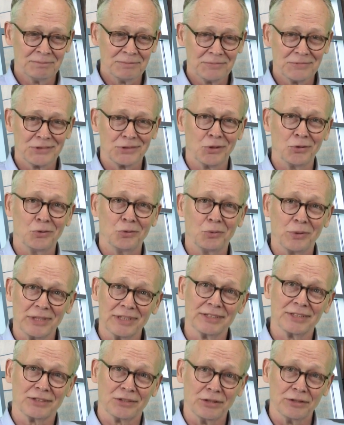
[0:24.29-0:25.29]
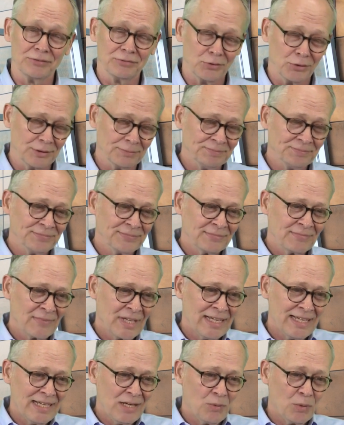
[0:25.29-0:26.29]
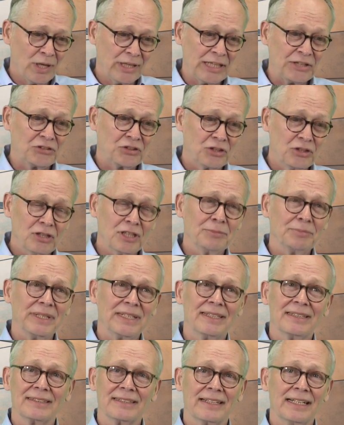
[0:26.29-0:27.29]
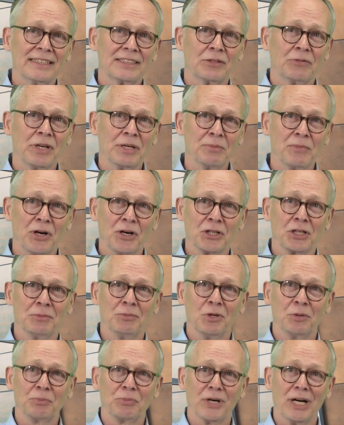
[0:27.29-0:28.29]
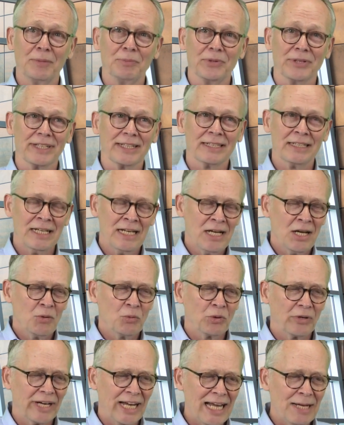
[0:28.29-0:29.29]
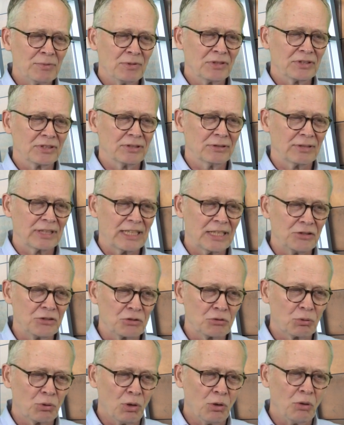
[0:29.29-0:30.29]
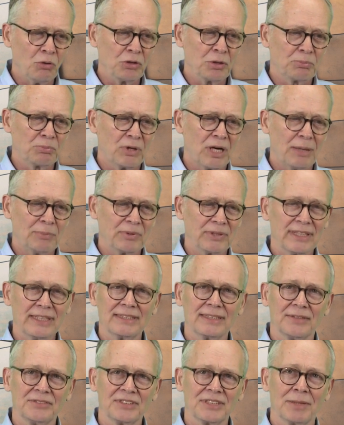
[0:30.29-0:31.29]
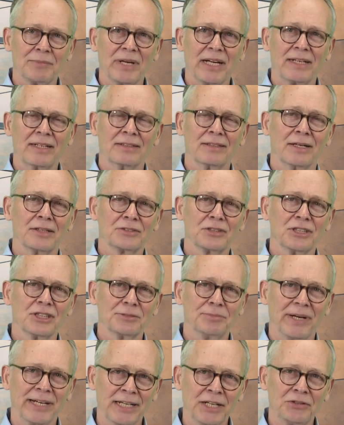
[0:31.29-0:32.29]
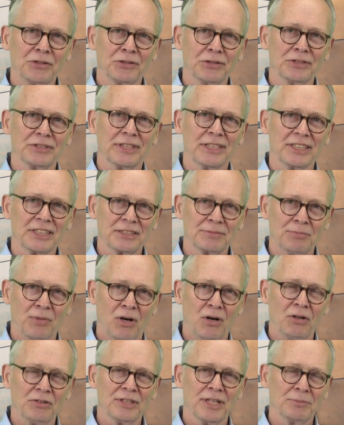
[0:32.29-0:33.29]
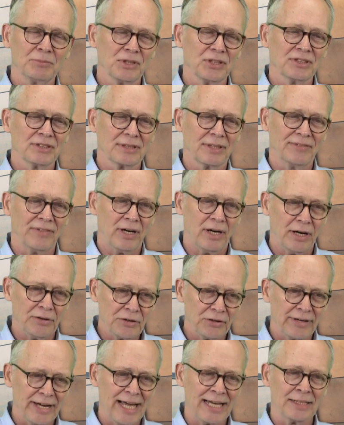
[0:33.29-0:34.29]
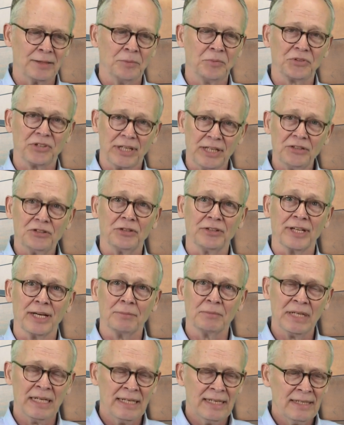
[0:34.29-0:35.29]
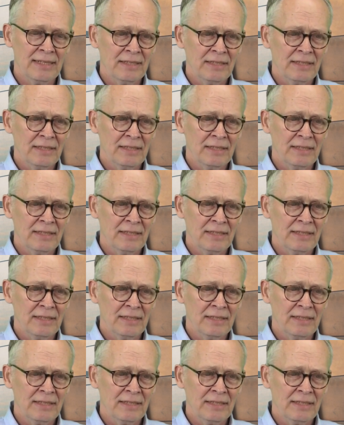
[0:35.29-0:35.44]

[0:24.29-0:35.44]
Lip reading: So what is it good for? Well, it's good because it has a remarkable property. We're able to control the properties of semiconductors by introducing small numbers of other atoms into them.